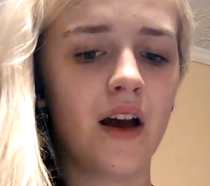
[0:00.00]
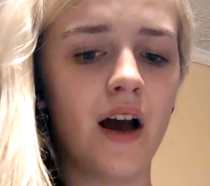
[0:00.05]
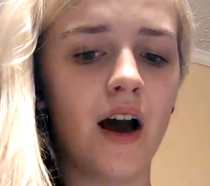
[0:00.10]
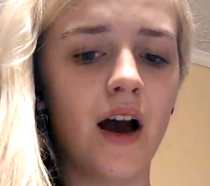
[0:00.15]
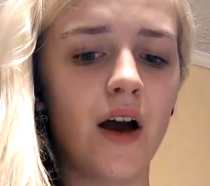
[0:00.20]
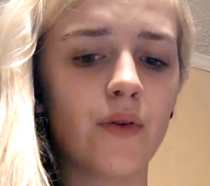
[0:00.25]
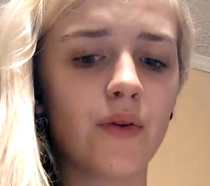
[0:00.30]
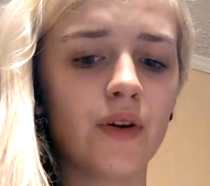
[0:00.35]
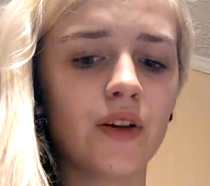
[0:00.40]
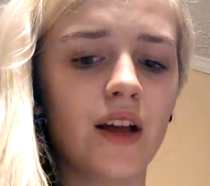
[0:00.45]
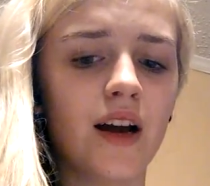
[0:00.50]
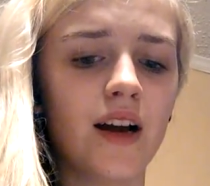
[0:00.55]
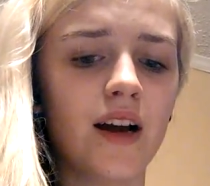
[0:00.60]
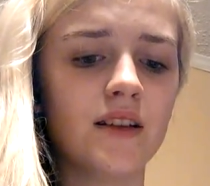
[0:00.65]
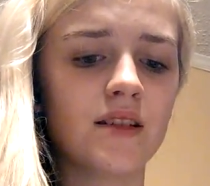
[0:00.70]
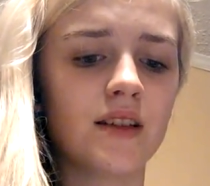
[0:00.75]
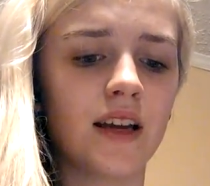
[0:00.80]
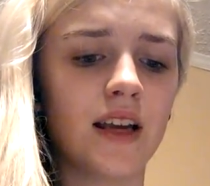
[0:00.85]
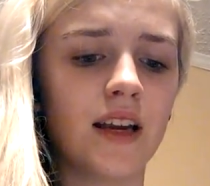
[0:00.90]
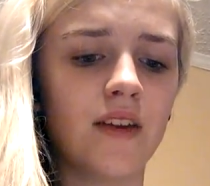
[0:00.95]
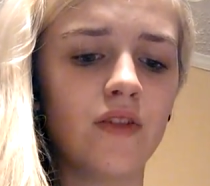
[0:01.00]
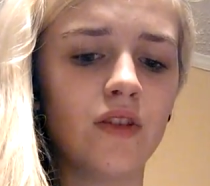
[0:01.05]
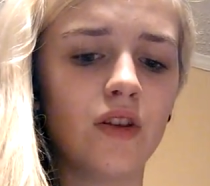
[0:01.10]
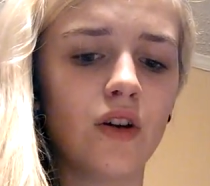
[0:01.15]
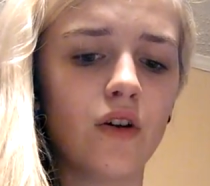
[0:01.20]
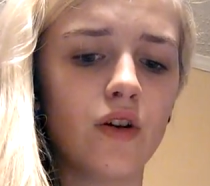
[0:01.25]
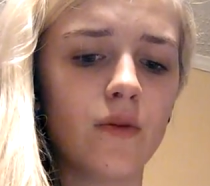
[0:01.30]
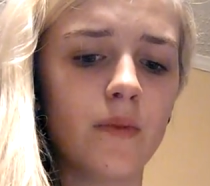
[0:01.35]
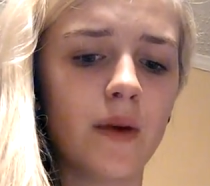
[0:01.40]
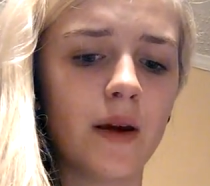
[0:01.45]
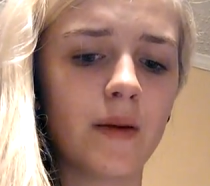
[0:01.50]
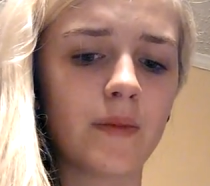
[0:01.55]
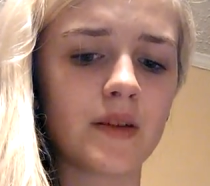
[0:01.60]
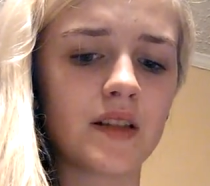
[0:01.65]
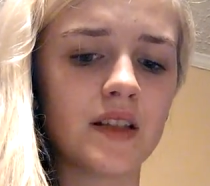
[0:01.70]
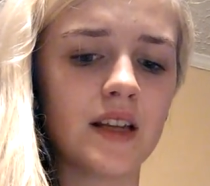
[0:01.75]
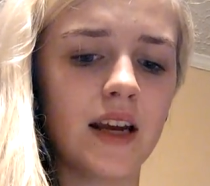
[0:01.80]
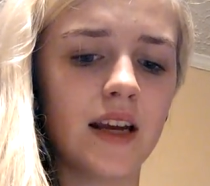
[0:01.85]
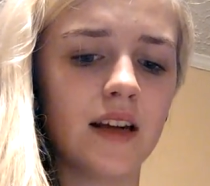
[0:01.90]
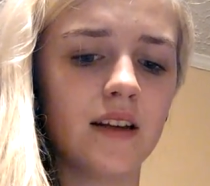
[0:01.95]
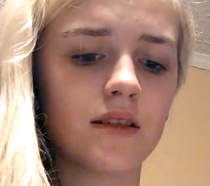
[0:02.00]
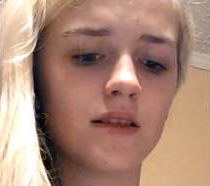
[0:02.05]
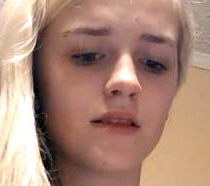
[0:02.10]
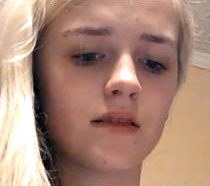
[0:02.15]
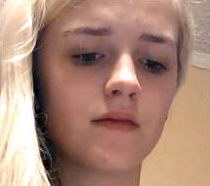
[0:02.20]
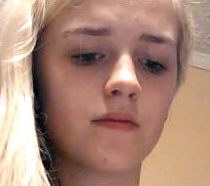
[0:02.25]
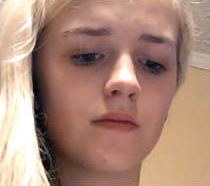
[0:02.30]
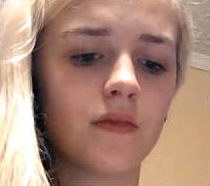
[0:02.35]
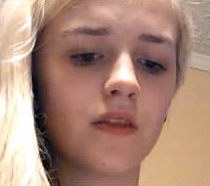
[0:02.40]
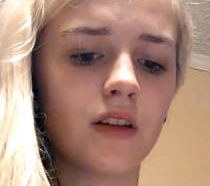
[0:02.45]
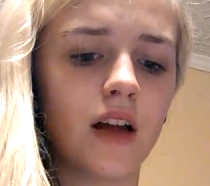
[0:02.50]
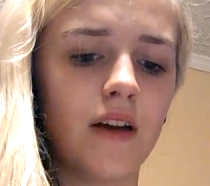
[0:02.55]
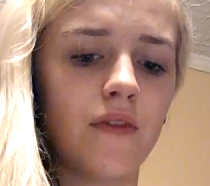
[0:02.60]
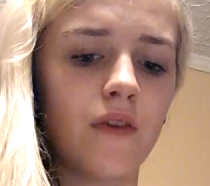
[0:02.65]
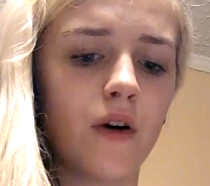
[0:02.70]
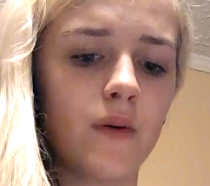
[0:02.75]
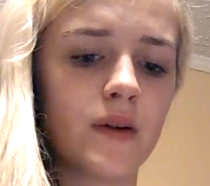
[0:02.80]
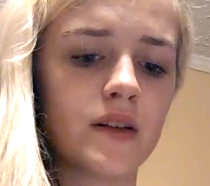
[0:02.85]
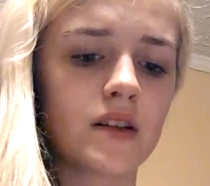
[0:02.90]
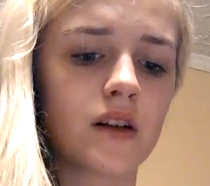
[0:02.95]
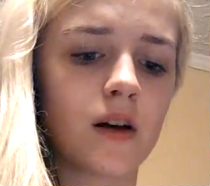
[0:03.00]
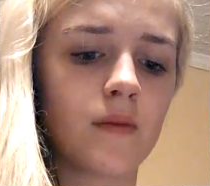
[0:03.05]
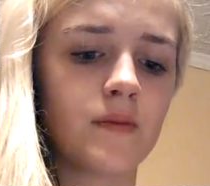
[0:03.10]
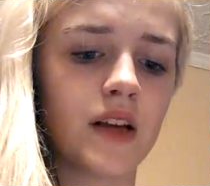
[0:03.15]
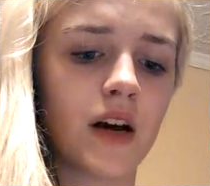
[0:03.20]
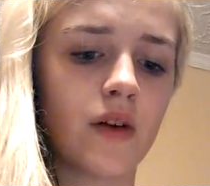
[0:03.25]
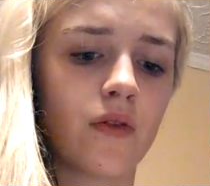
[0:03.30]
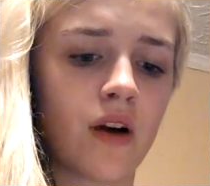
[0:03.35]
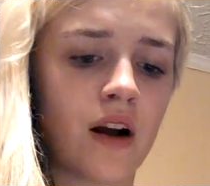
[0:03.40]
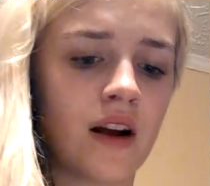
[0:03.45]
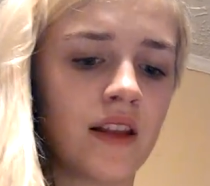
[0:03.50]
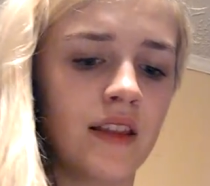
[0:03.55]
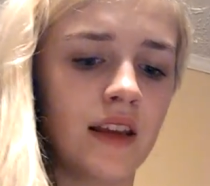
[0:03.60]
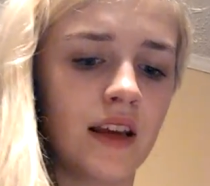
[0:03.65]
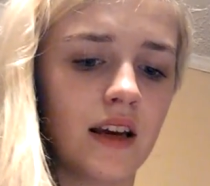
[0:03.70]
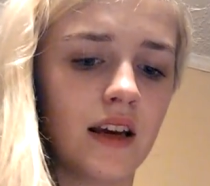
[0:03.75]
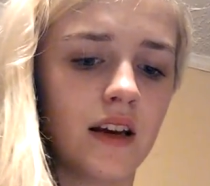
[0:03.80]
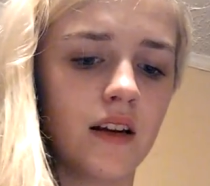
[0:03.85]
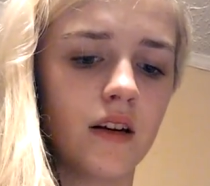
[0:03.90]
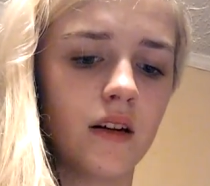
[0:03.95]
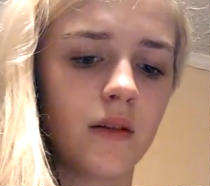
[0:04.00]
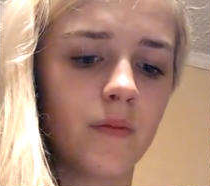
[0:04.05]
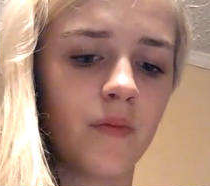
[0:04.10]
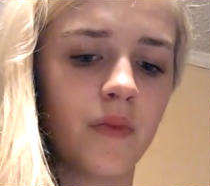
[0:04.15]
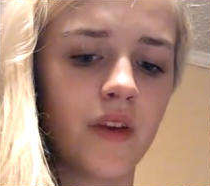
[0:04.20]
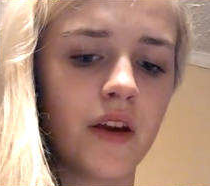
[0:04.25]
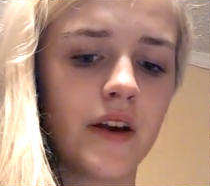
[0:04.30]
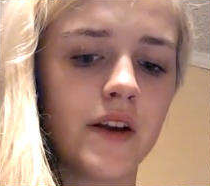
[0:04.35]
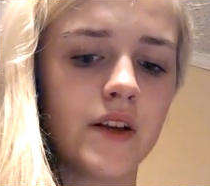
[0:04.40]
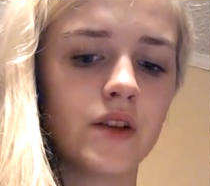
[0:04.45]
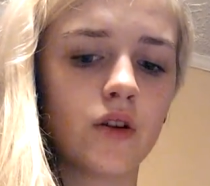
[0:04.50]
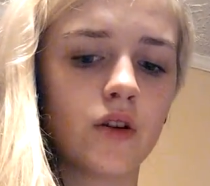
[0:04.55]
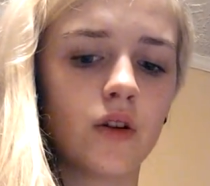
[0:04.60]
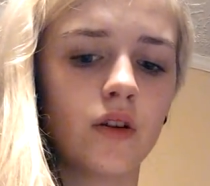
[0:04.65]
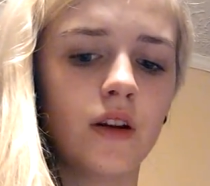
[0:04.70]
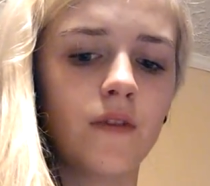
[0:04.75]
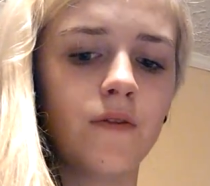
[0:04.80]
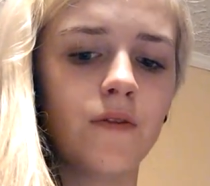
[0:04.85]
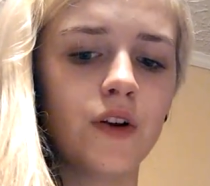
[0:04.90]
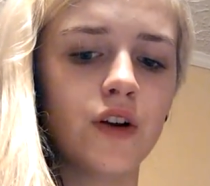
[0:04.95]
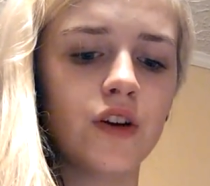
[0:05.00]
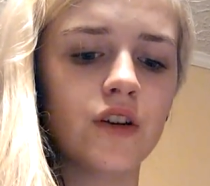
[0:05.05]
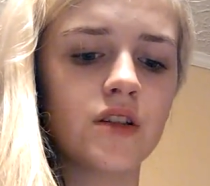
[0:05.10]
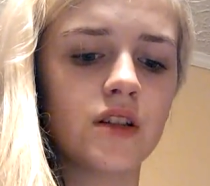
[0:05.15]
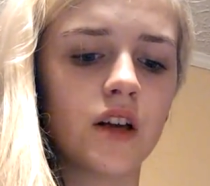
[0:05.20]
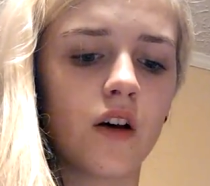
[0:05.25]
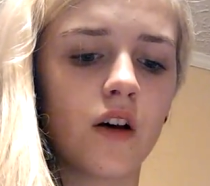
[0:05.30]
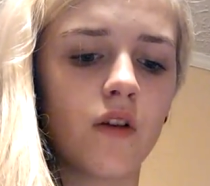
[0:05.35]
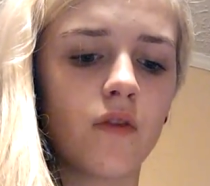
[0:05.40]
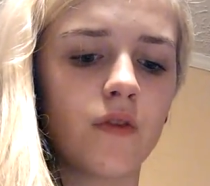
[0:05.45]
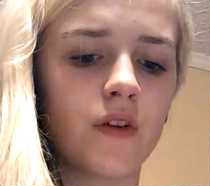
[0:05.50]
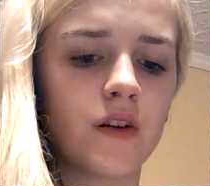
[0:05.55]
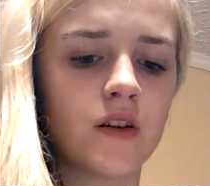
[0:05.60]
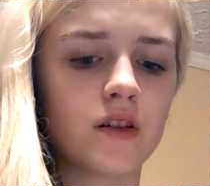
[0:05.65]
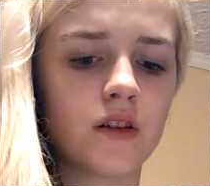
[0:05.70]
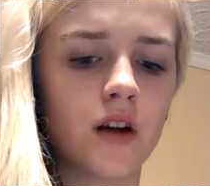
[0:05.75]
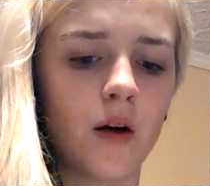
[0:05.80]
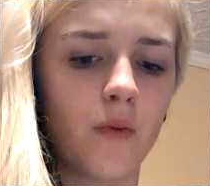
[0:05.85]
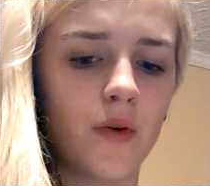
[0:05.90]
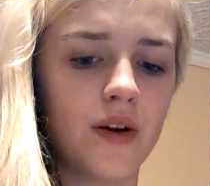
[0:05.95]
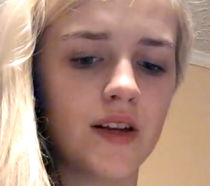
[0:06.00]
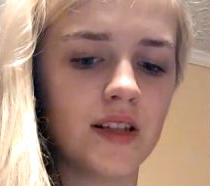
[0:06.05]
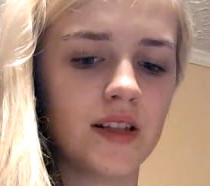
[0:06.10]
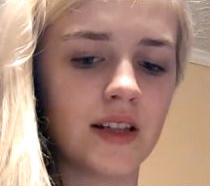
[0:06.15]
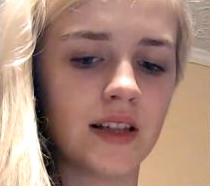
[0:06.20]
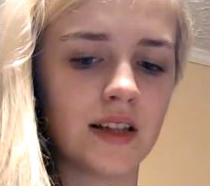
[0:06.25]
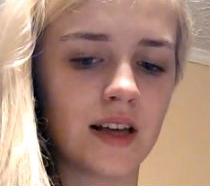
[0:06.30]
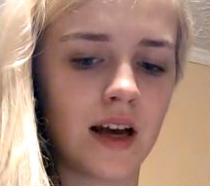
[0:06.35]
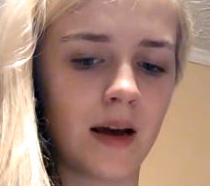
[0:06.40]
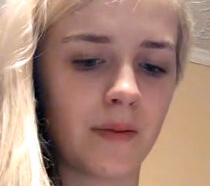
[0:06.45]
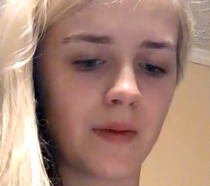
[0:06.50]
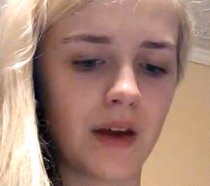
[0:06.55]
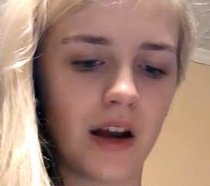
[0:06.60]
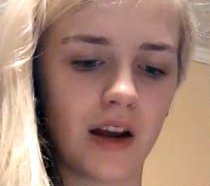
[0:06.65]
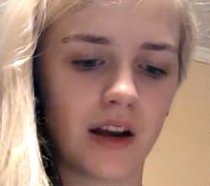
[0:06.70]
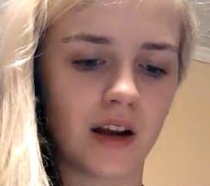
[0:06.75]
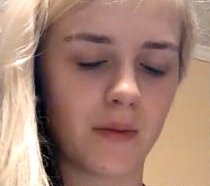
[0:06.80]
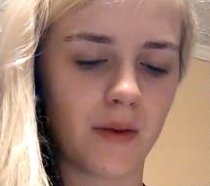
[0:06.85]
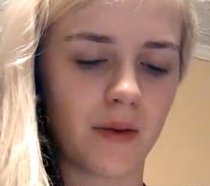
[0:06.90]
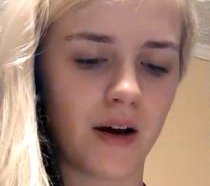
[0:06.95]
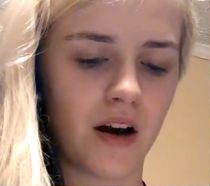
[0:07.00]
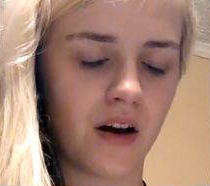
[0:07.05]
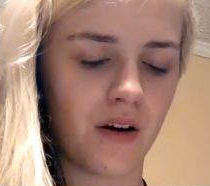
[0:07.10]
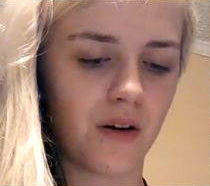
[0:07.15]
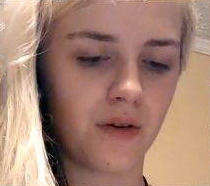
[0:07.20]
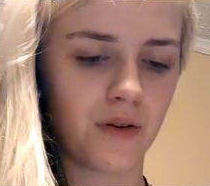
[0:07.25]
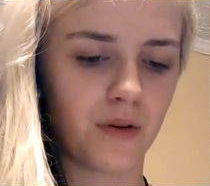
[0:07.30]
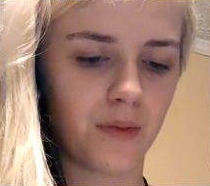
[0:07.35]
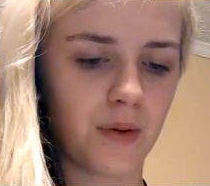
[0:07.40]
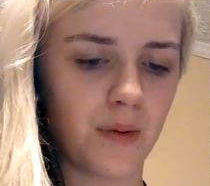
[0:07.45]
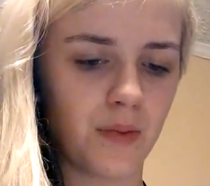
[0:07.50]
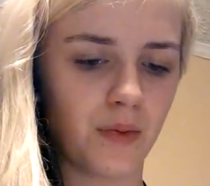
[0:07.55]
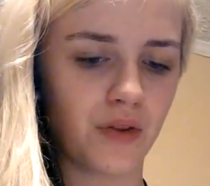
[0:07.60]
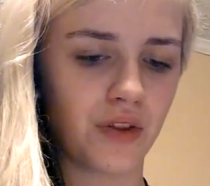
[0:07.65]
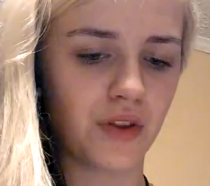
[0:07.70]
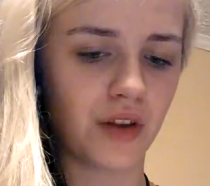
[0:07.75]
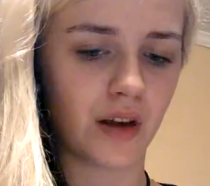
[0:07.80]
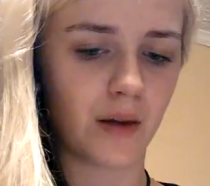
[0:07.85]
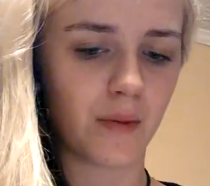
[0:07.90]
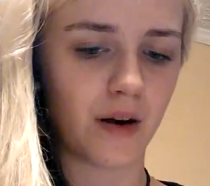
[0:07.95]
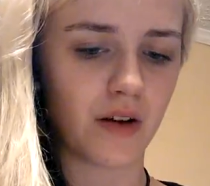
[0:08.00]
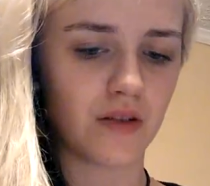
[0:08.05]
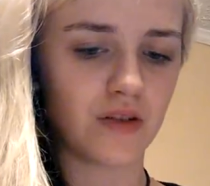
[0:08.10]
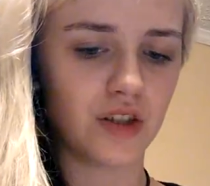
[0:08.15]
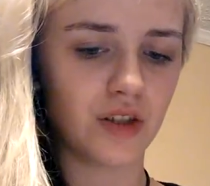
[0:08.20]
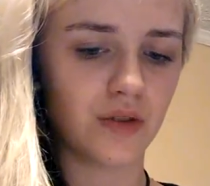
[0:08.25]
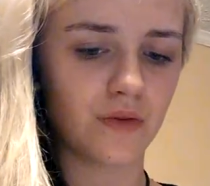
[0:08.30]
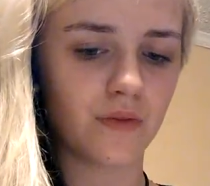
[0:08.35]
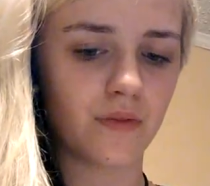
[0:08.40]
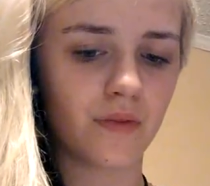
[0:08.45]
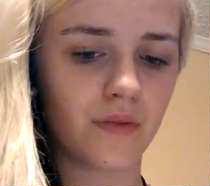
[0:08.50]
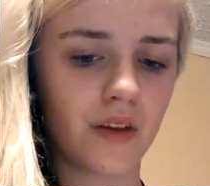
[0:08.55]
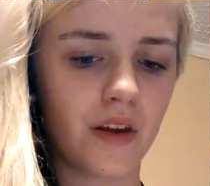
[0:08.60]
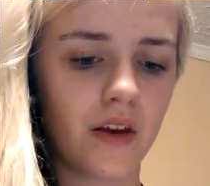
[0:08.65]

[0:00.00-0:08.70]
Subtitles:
I realized that even though you make mistakes, life always comes out right in the end. So live for yourself and stop wasting time caring about how other people think about you.